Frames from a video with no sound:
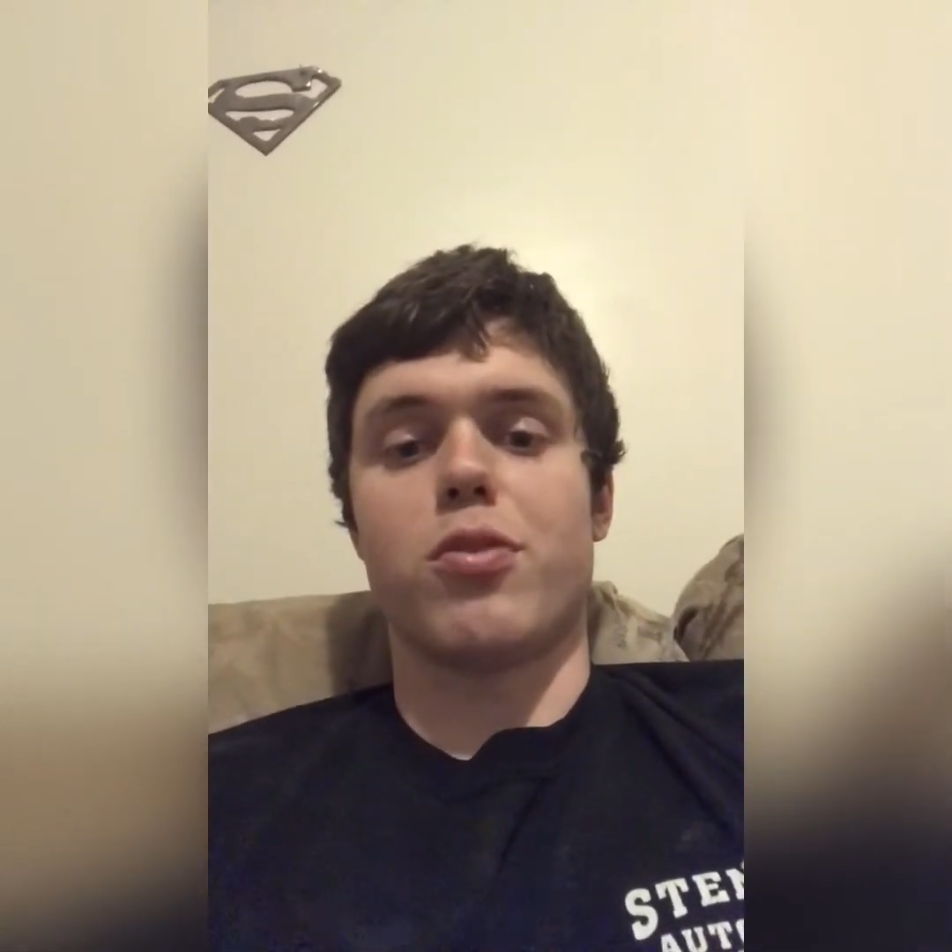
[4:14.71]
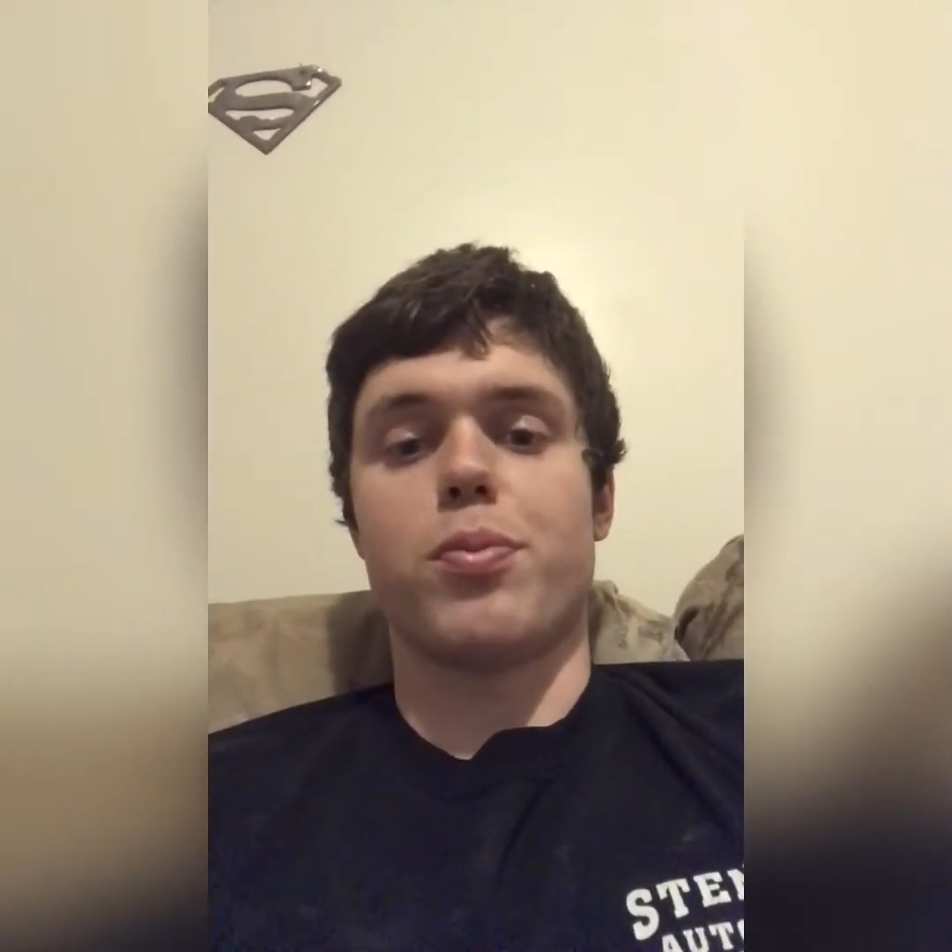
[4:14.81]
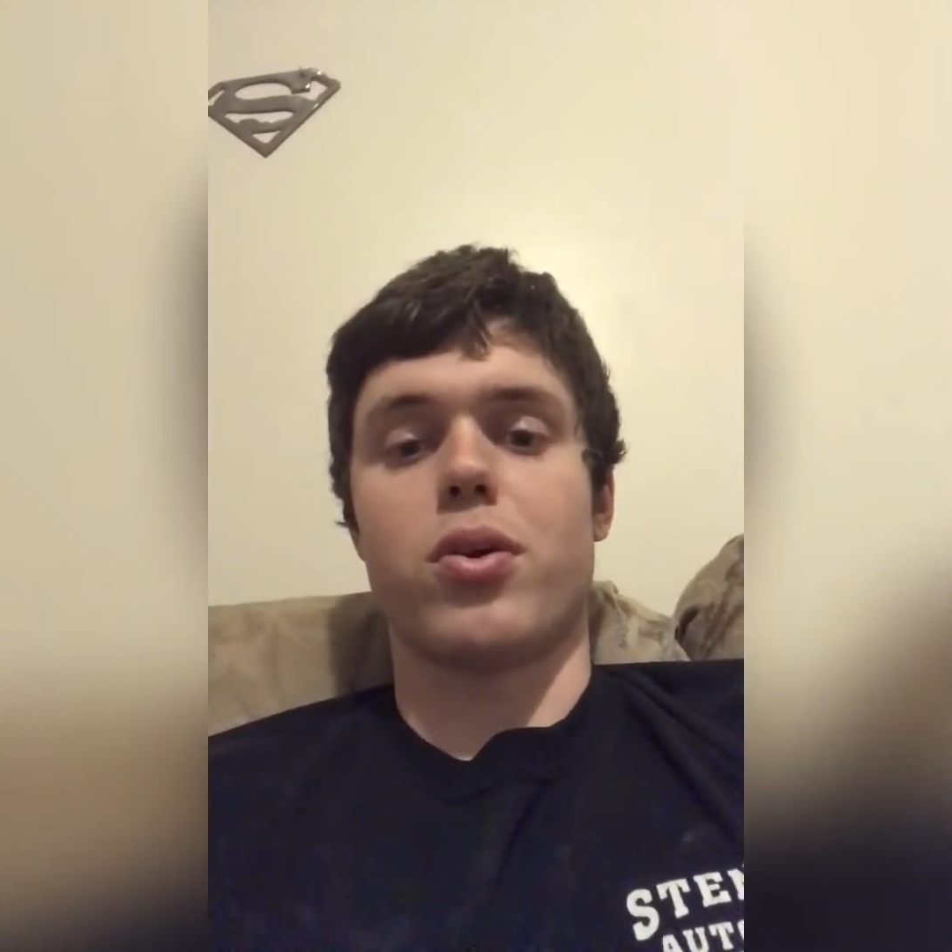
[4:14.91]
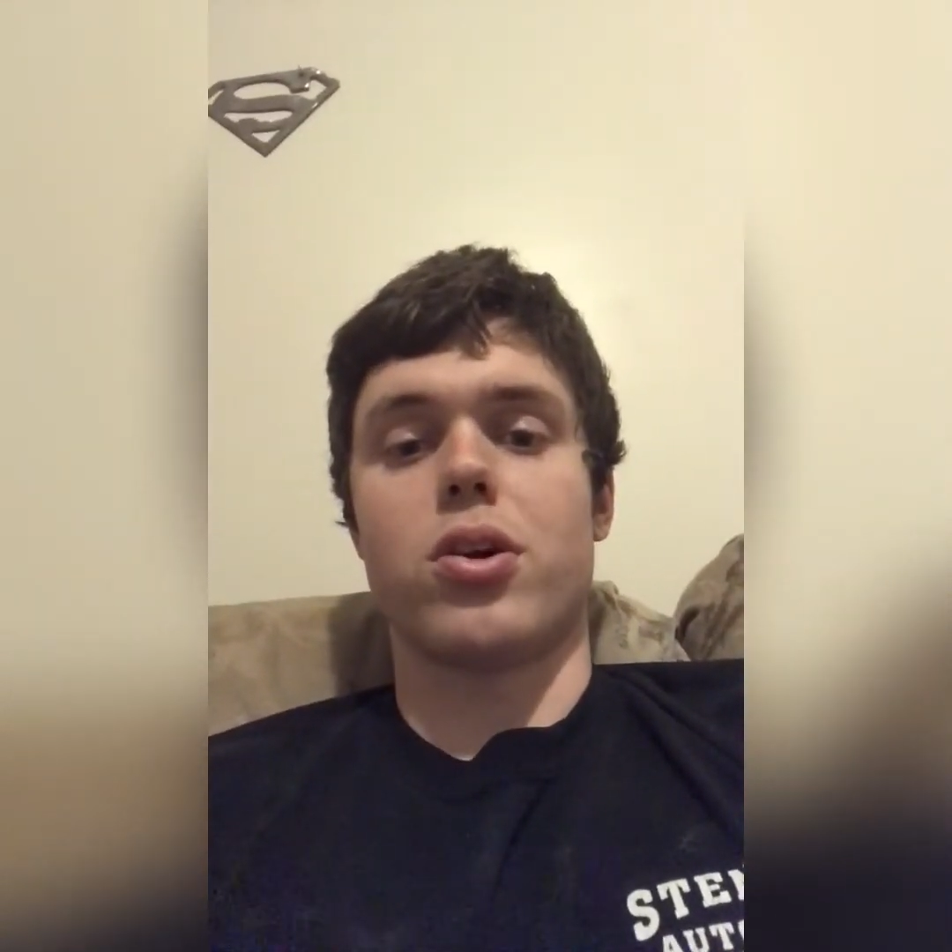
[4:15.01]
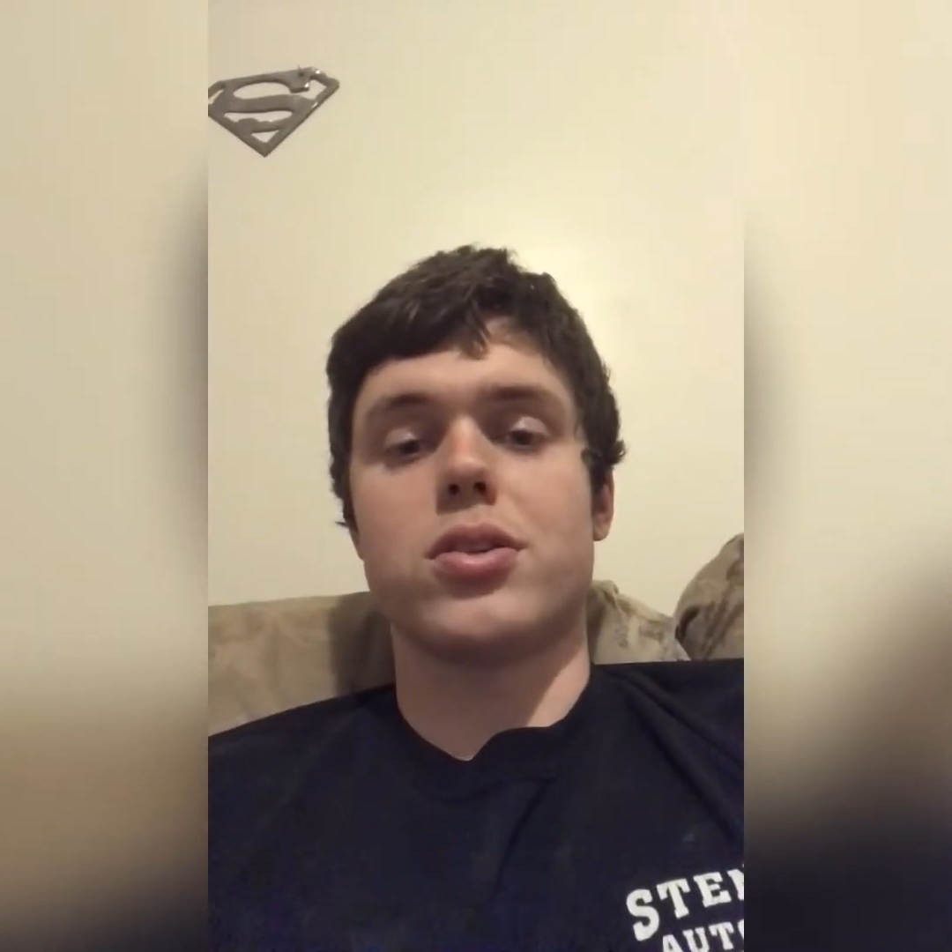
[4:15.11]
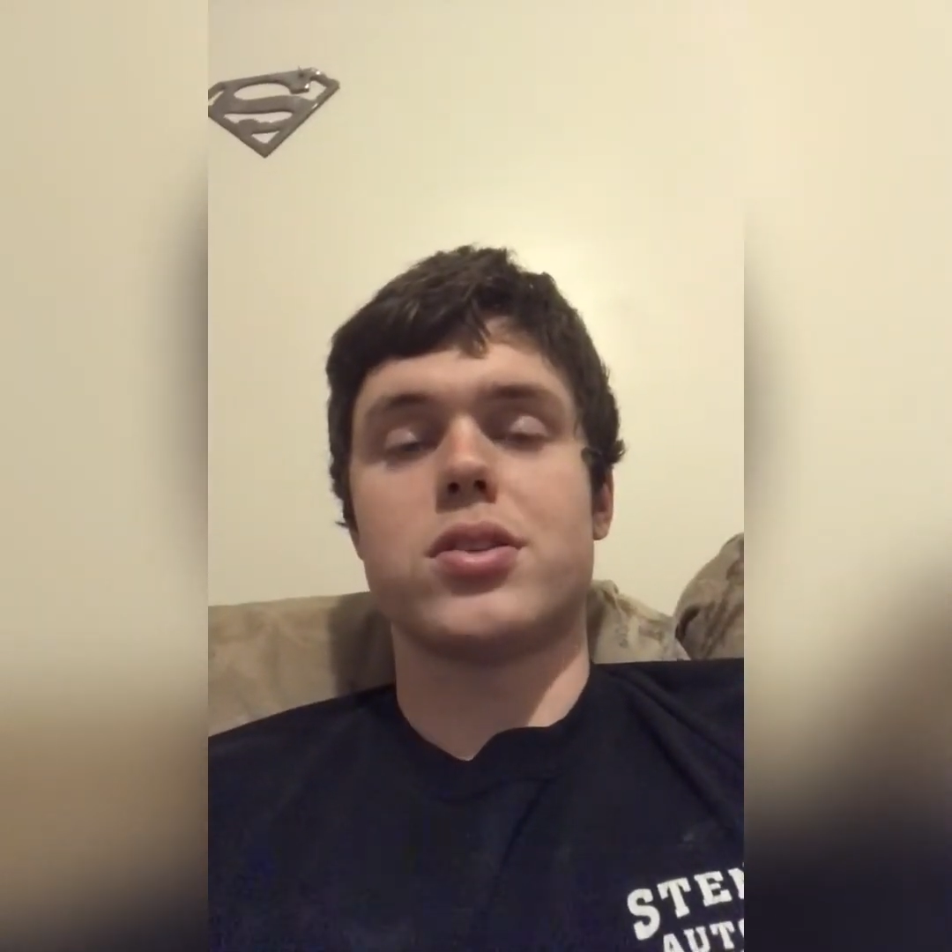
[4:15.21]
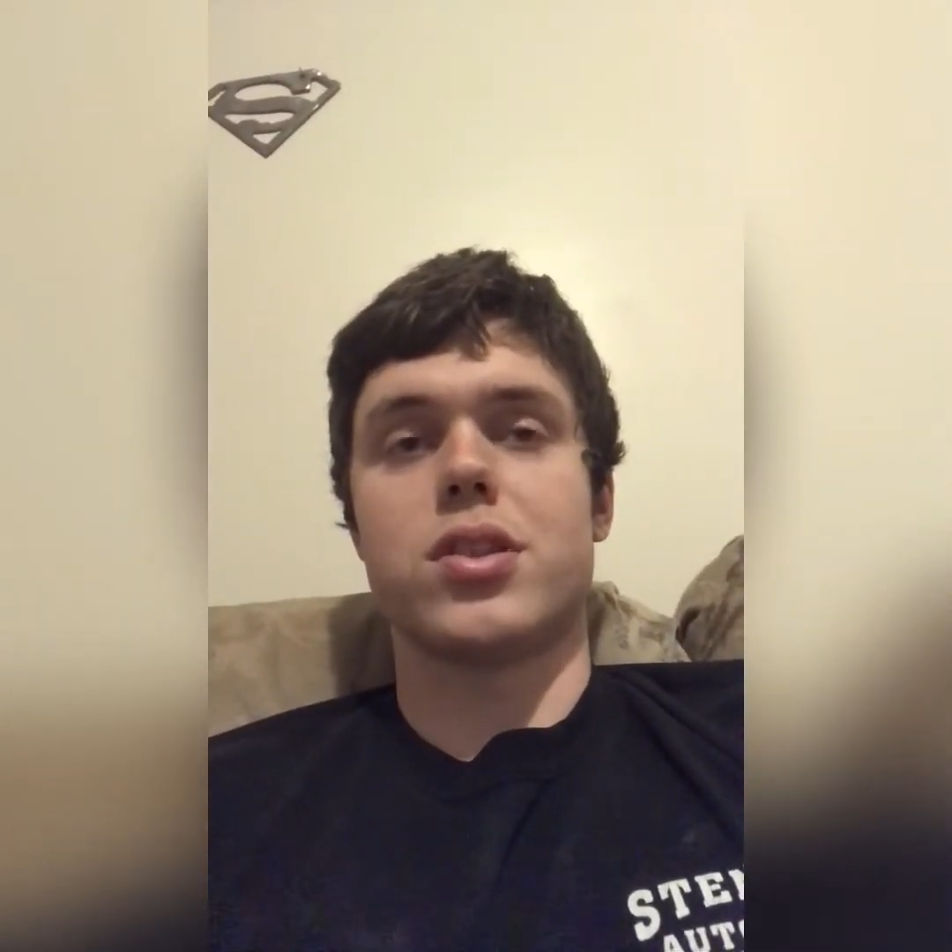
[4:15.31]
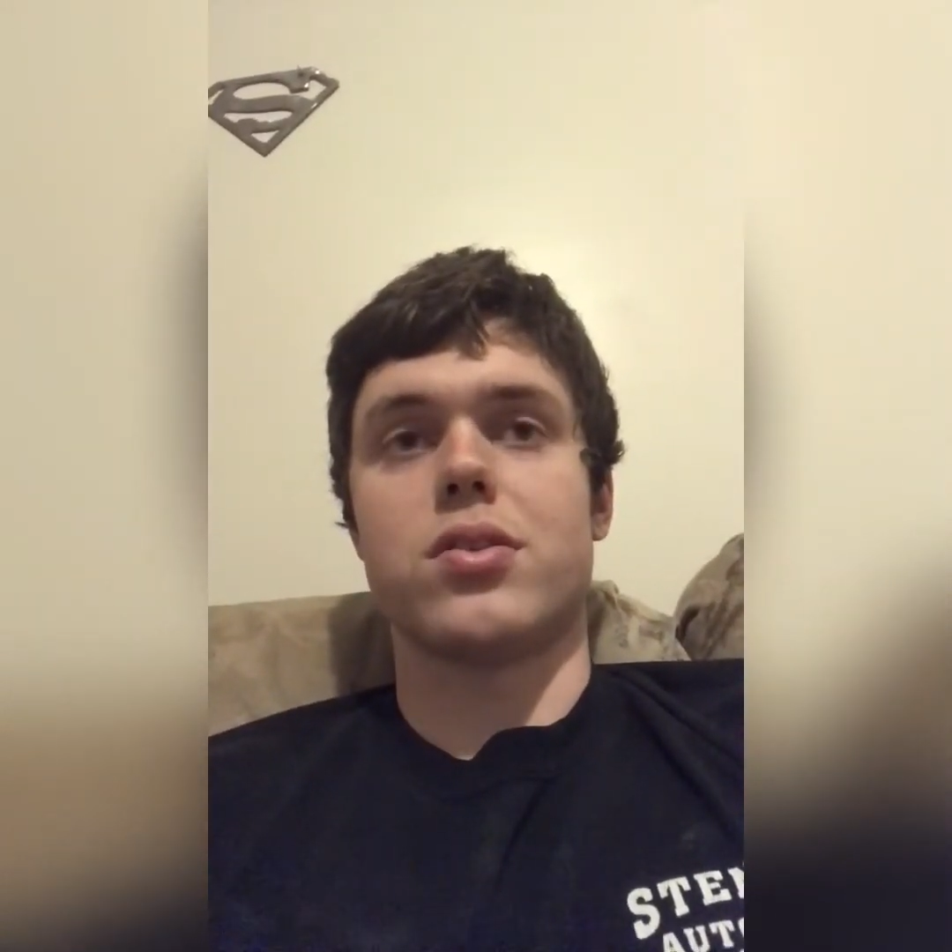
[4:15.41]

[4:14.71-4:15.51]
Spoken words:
parts. So